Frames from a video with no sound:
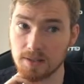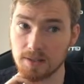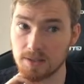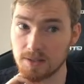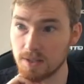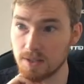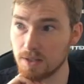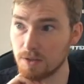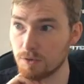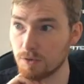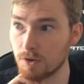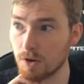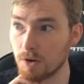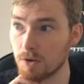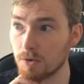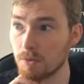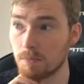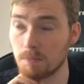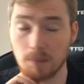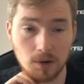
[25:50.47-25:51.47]

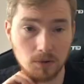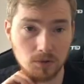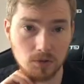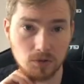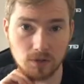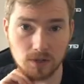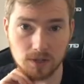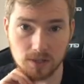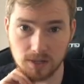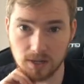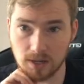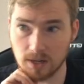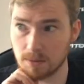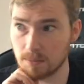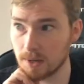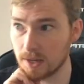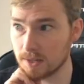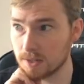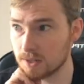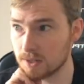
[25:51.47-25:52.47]
default Postgres
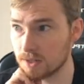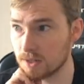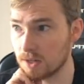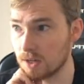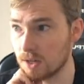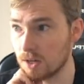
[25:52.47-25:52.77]
database.